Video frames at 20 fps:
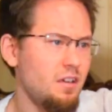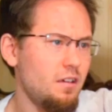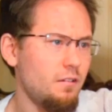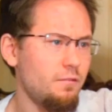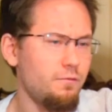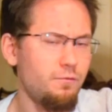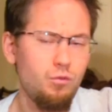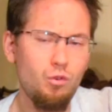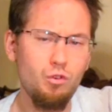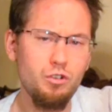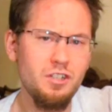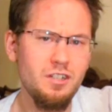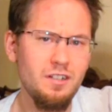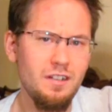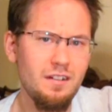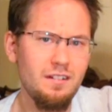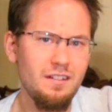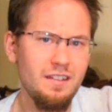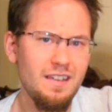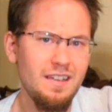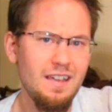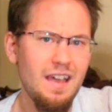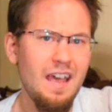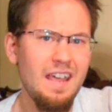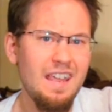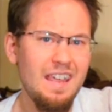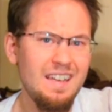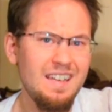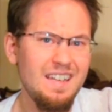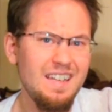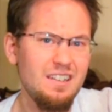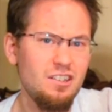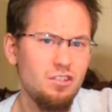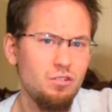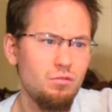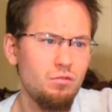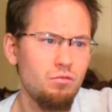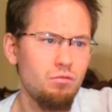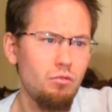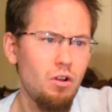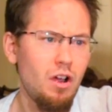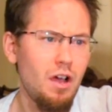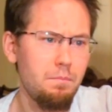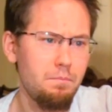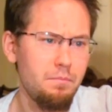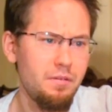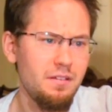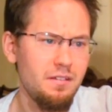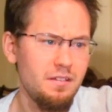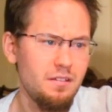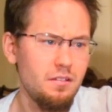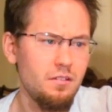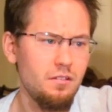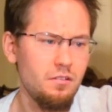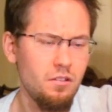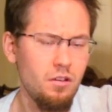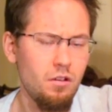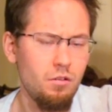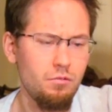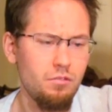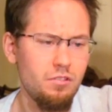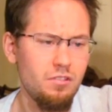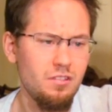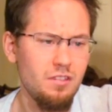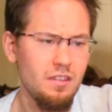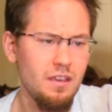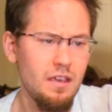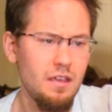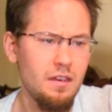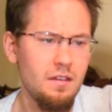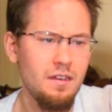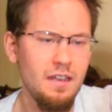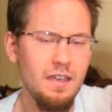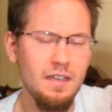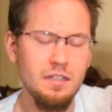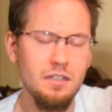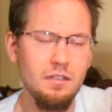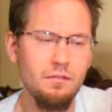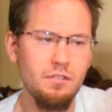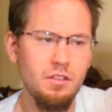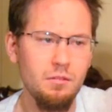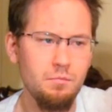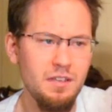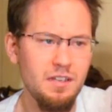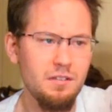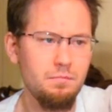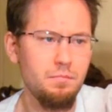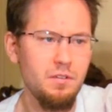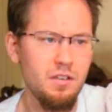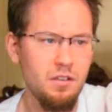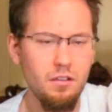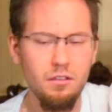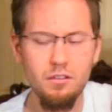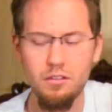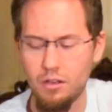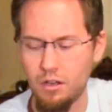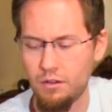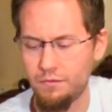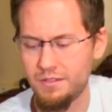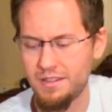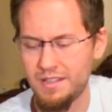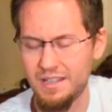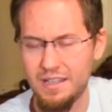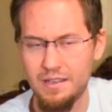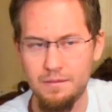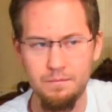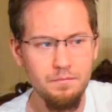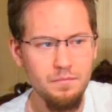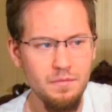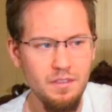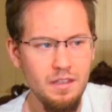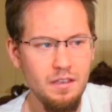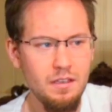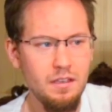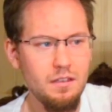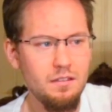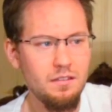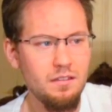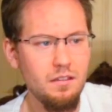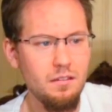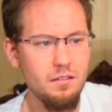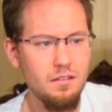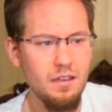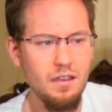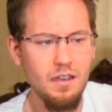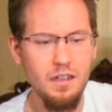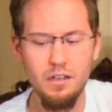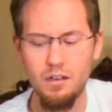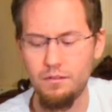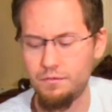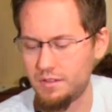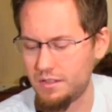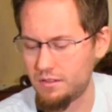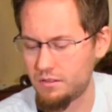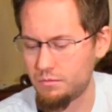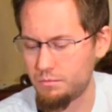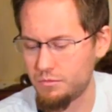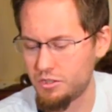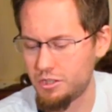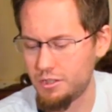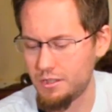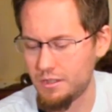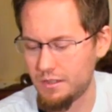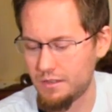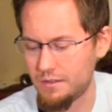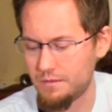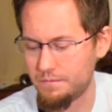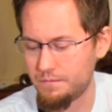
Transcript: unfortunately I need to crop those negatives a bit because of the design of this machine.